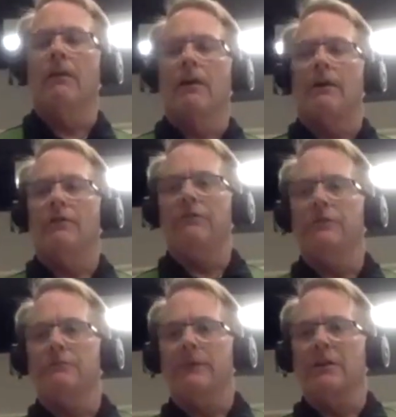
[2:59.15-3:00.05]
I've
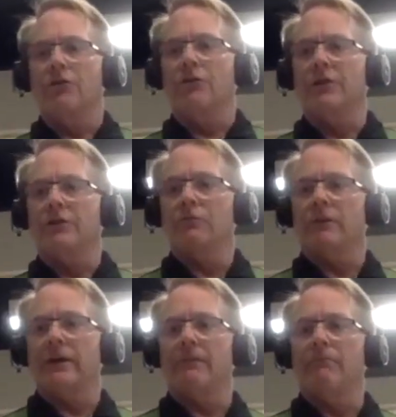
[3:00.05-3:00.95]
always been curious what
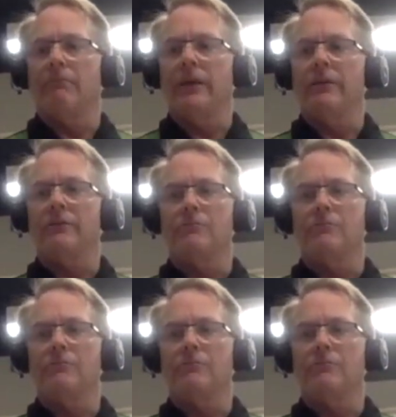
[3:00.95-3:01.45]
that means